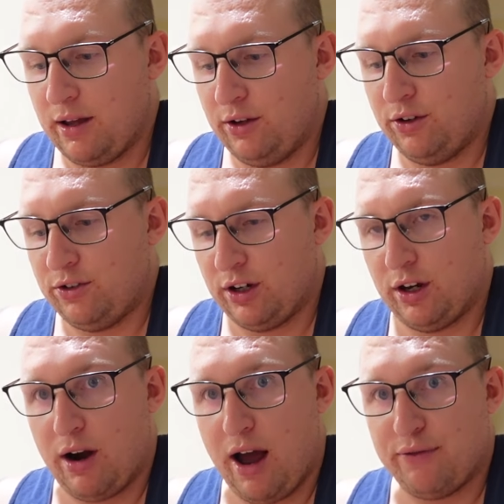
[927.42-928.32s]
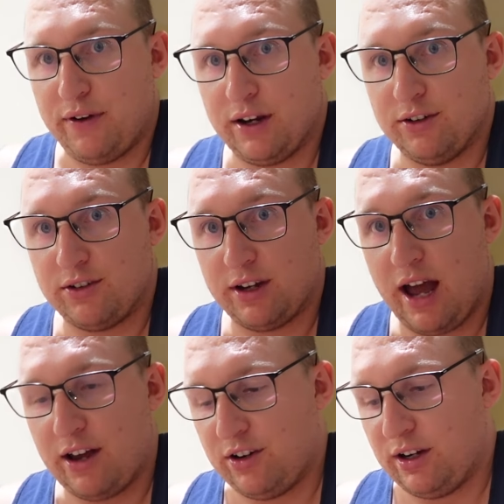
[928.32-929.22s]
using your fingers to
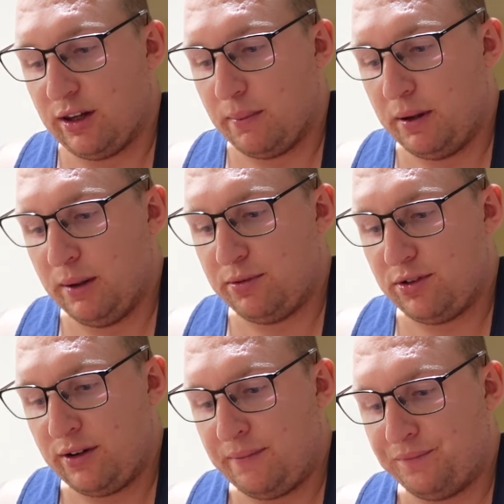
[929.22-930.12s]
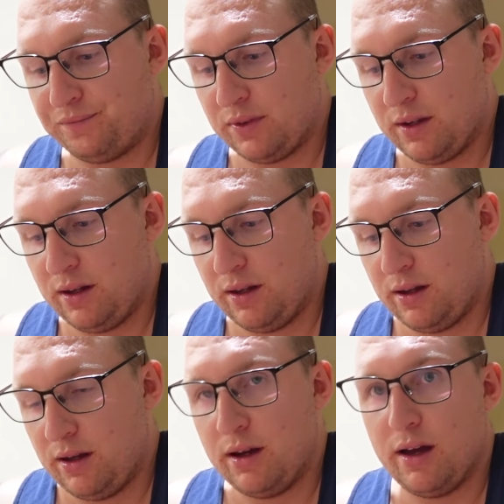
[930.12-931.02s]
catch any of the pips.
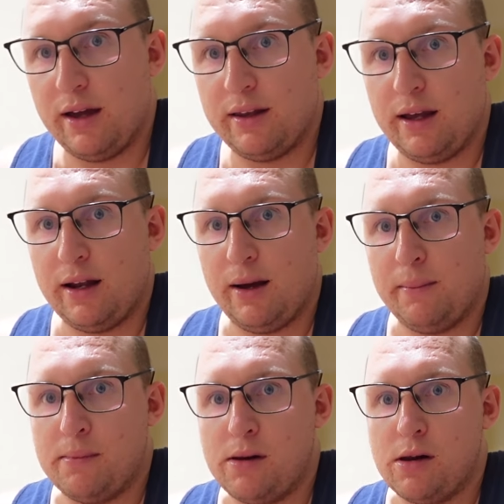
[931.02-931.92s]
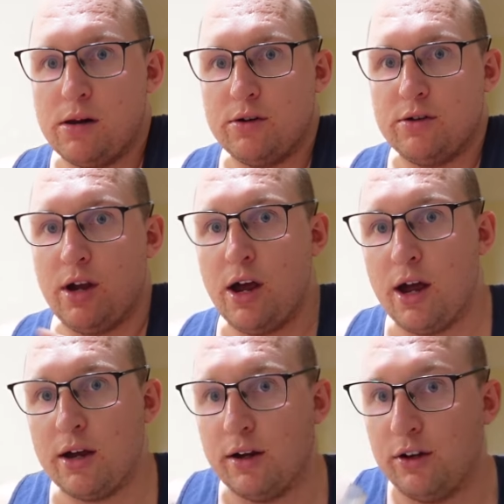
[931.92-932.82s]
And then,
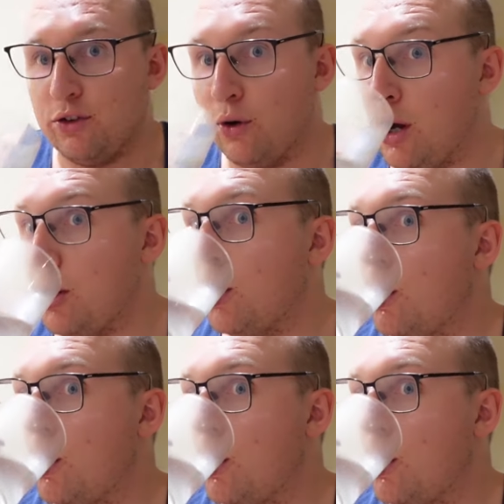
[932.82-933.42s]
yeah, enjoy.